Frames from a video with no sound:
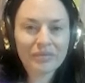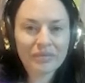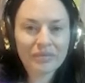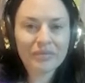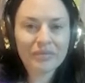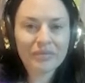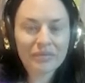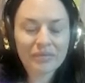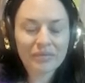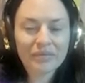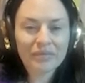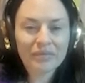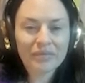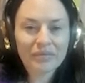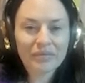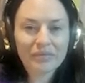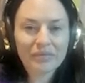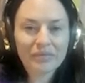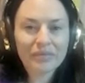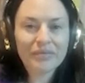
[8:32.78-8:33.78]

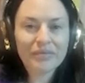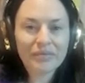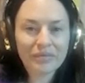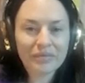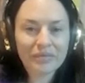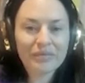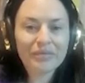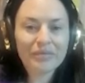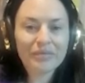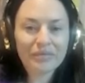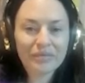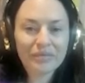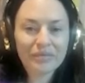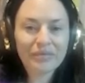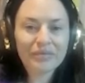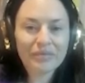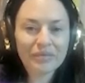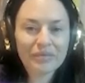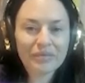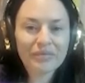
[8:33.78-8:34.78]

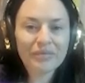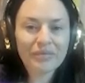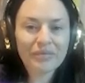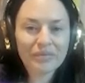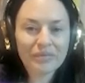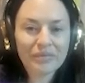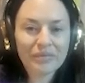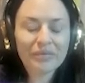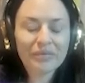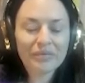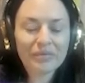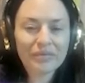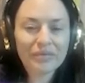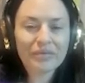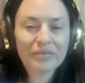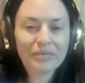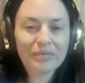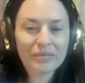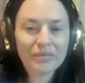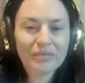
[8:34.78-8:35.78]

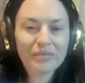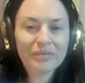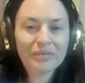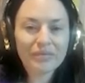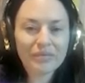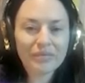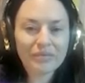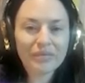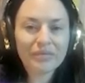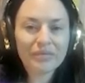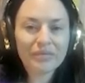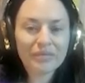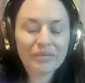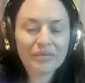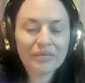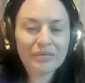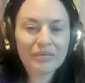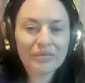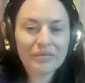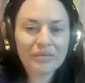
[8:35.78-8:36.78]

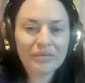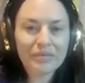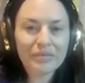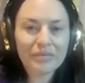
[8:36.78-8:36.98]
(not speaking)